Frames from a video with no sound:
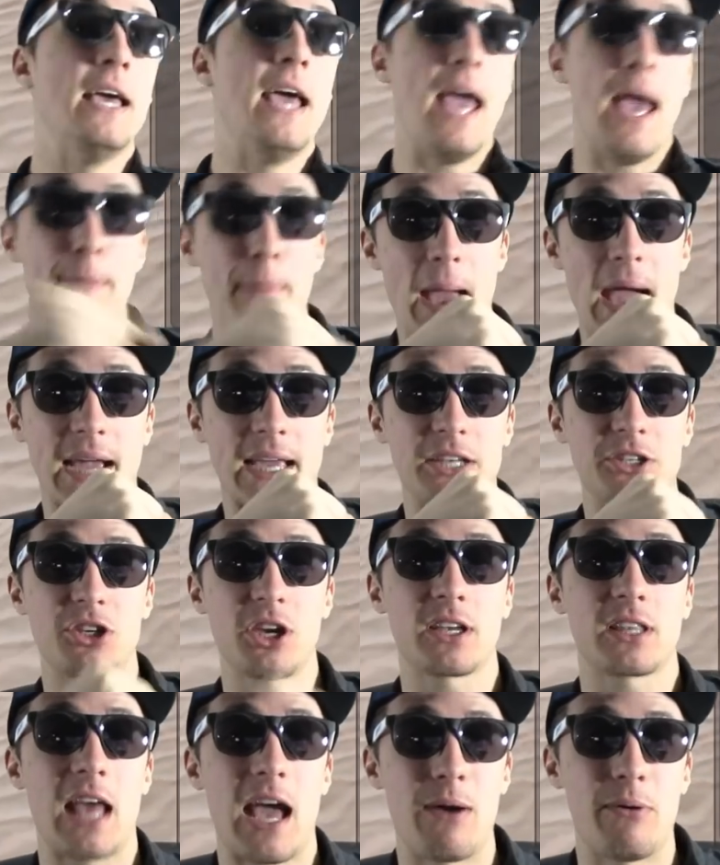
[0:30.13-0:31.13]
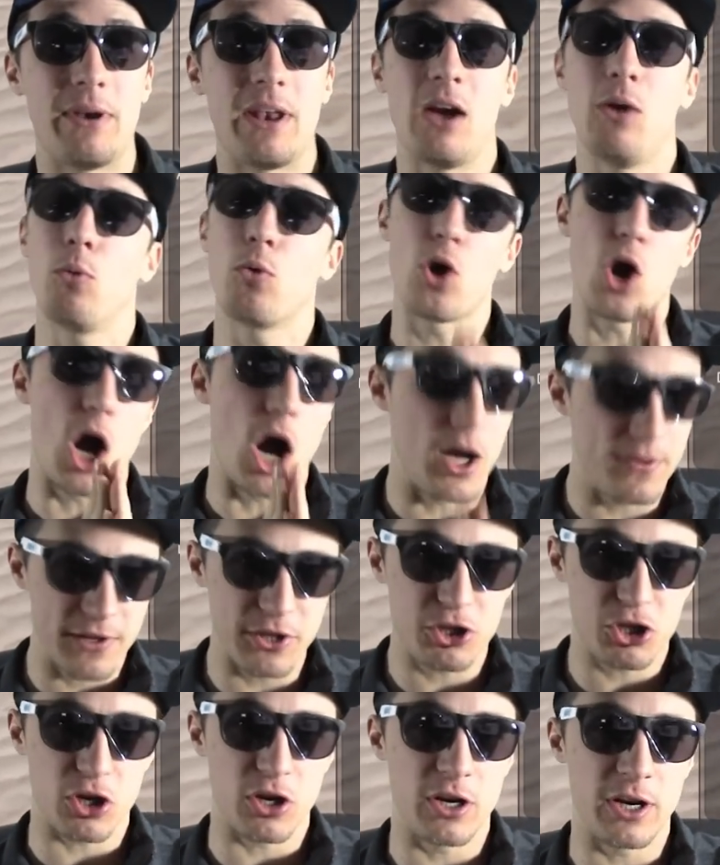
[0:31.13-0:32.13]
Head back and check that one out. We're on
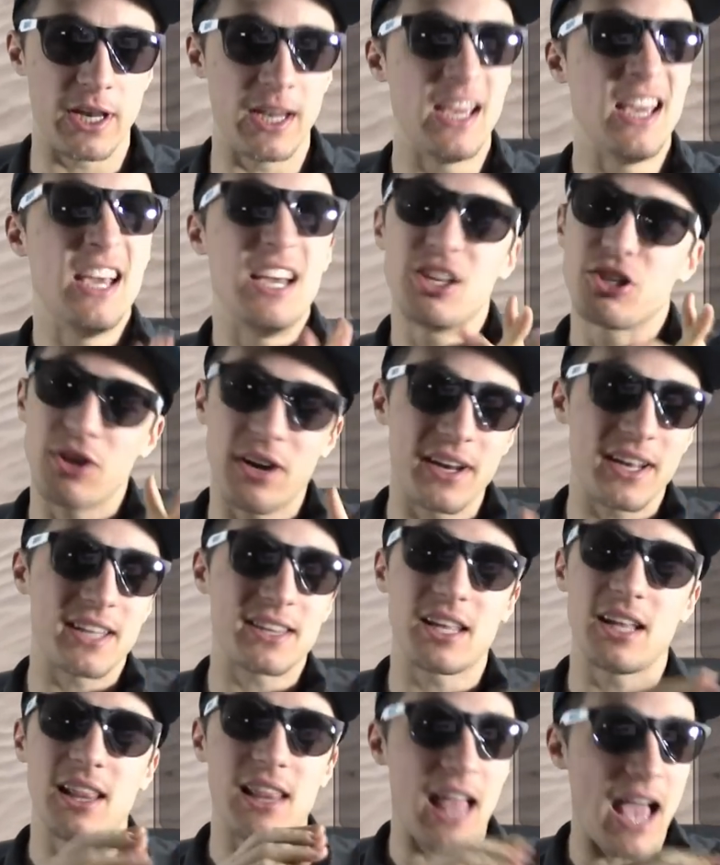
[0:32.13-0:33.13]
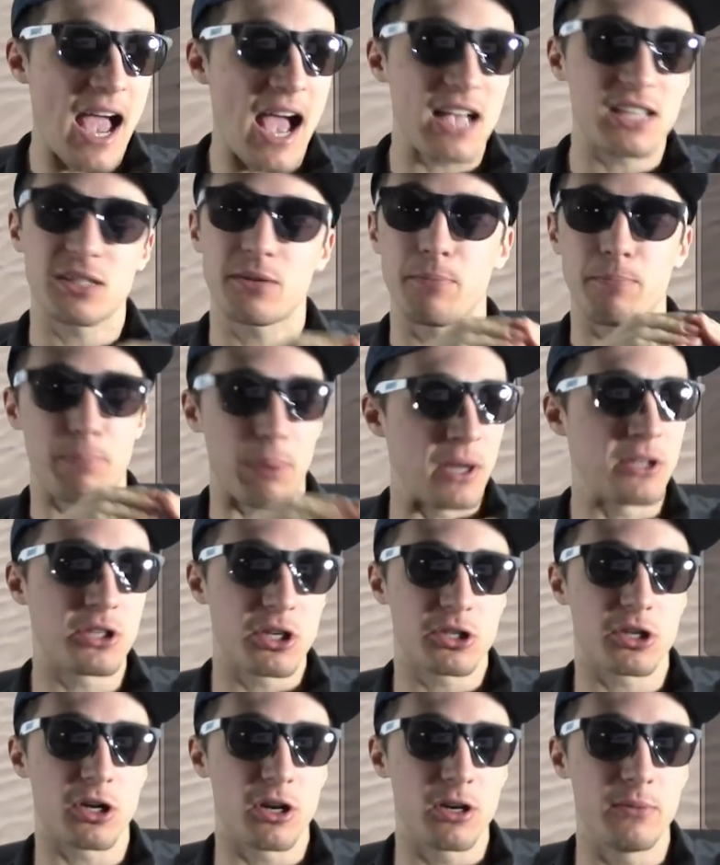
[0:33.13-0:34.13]
the journey, trying to get the last bunch
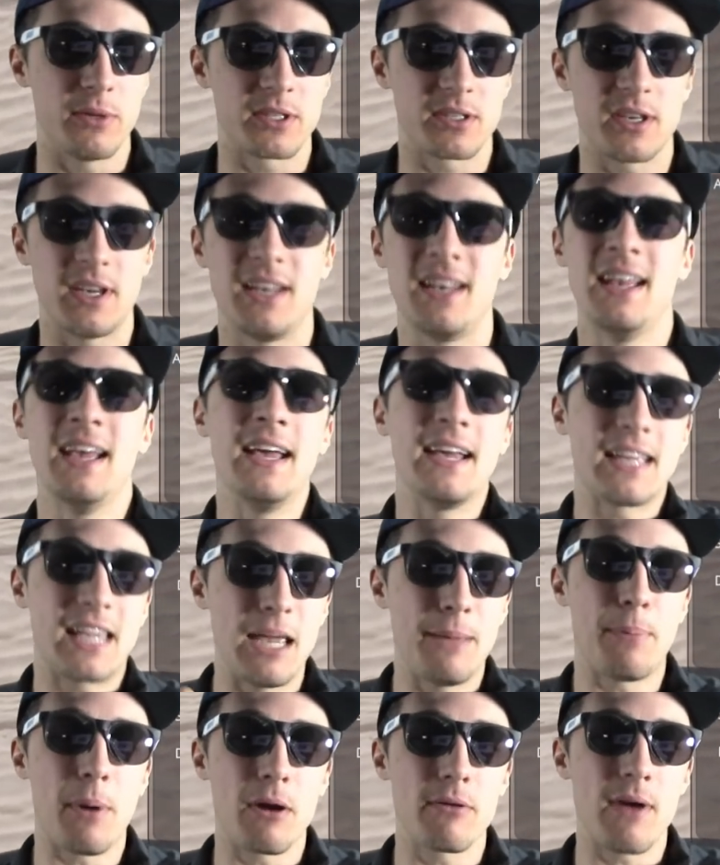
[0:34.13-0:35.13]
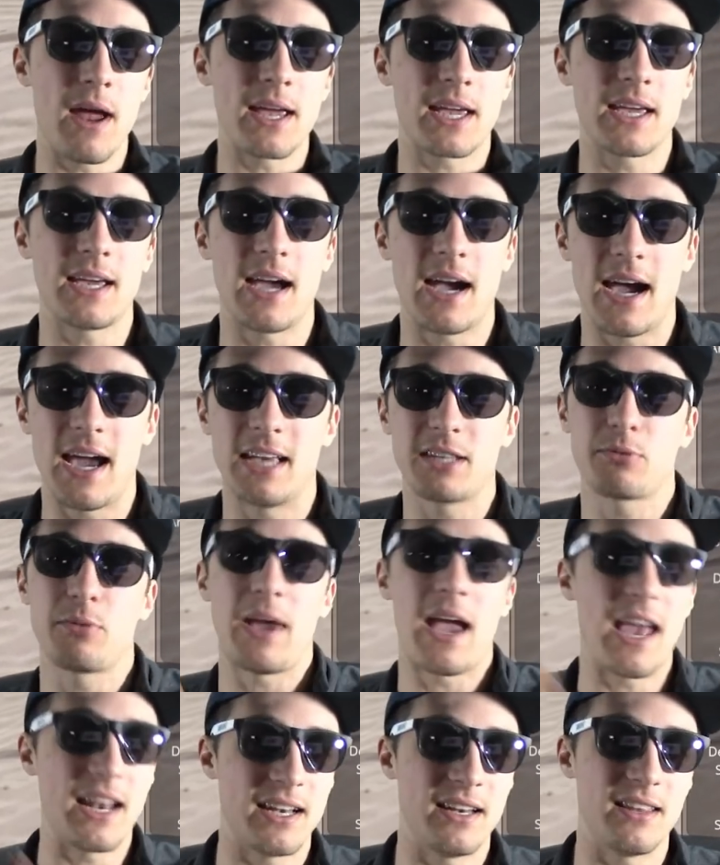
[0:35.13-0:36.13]
of tournaments in, keep our ranking high as we
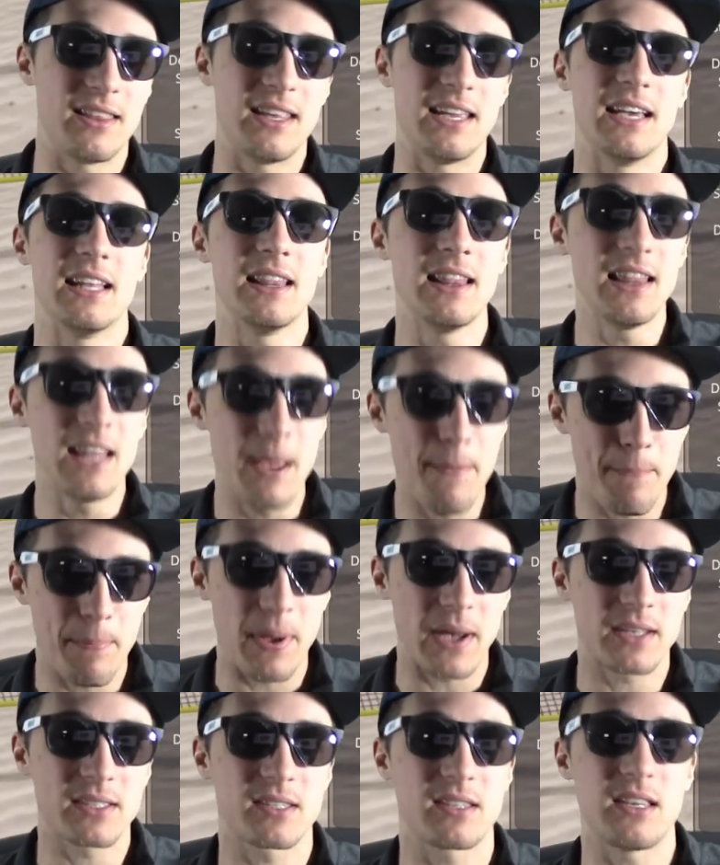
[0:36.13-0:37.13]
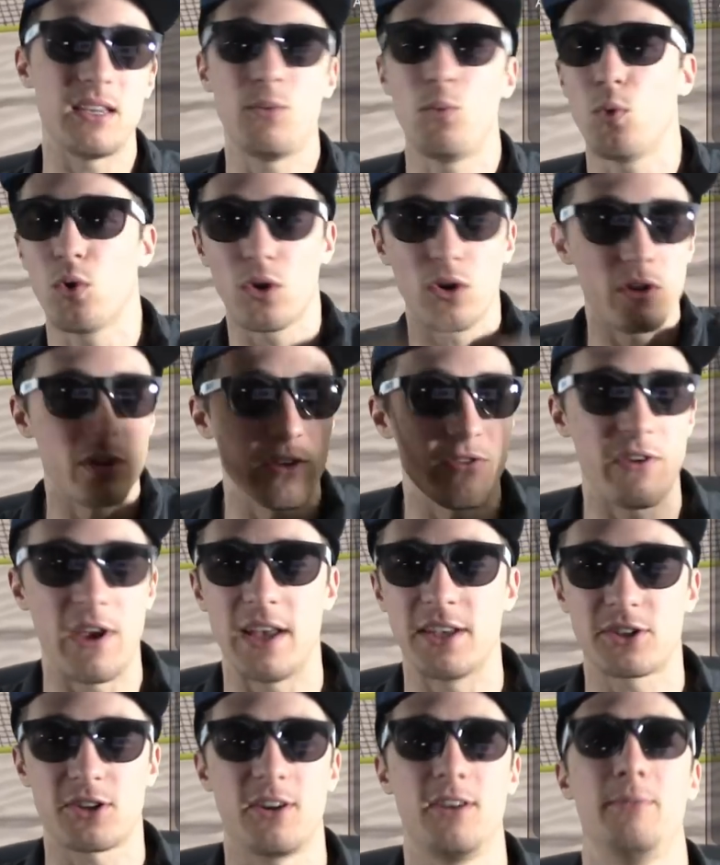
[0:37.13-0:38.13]
head into the Olympics, the World
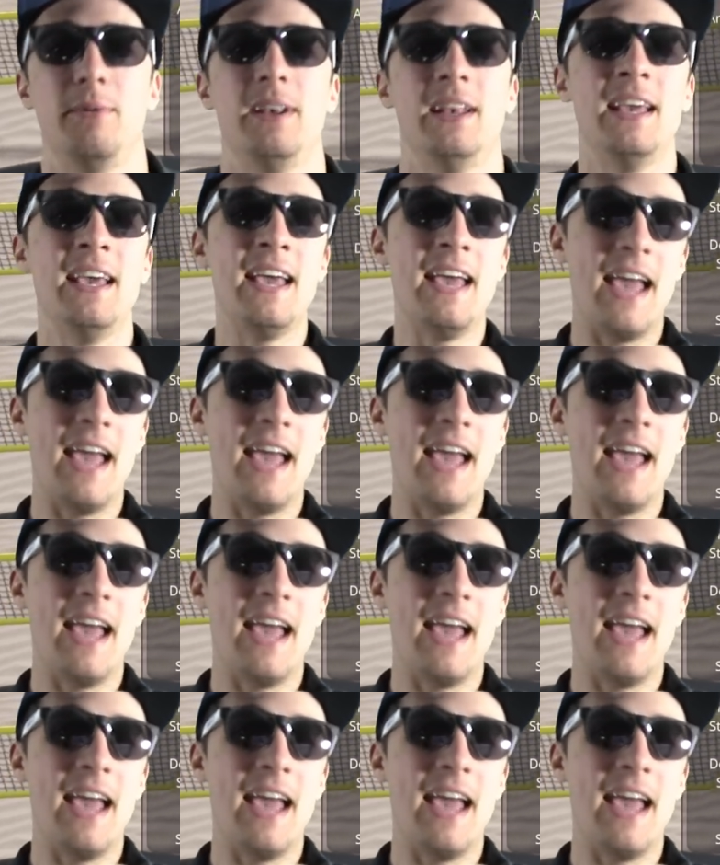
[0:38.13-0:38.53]
Event Tournament.